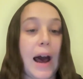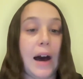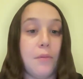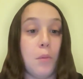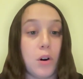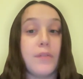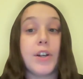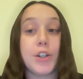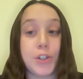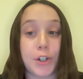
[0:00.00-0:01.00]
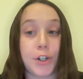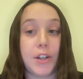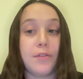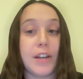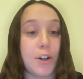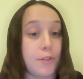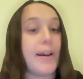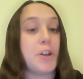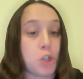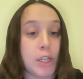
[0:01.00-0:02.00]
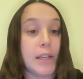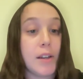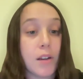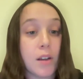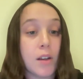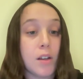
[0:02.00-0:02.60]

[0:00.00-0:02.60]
have more of an assertive intervention